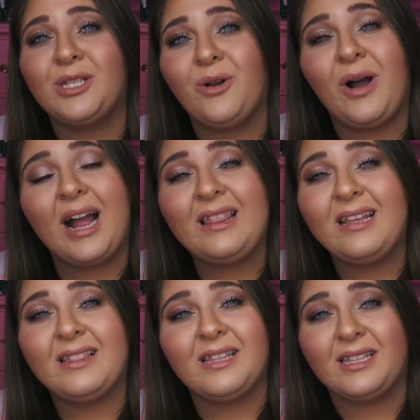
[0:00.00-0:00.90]
so I
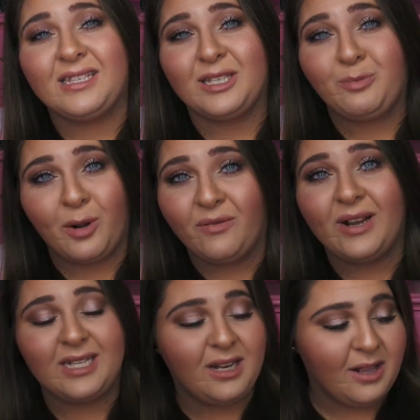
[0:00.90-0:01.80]
think that this is
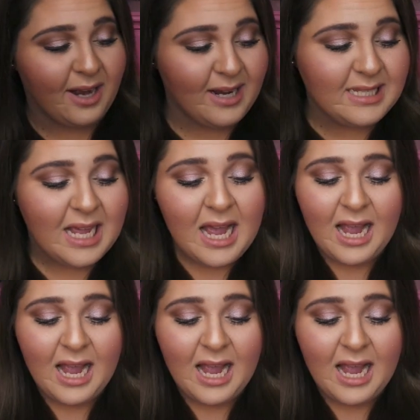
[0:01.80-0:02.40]
perfect and hilarious.